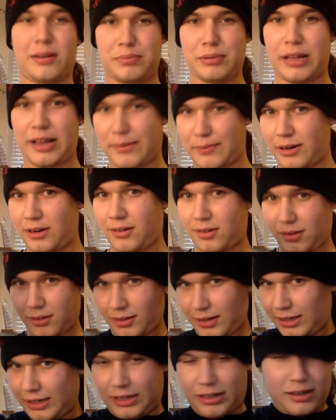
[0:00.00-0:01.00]
a black metal
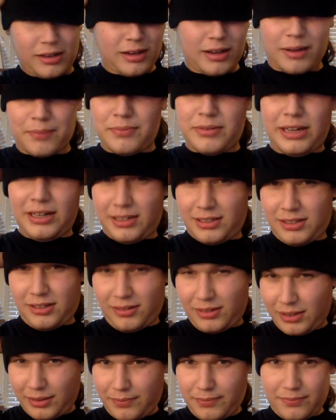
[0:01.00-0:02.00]
collection update,
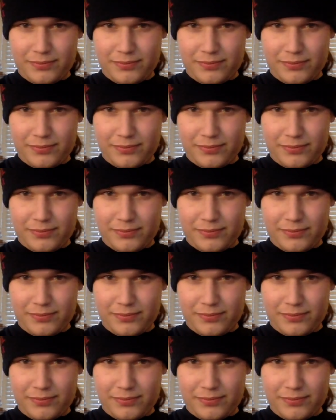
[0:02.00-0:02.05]
sorry.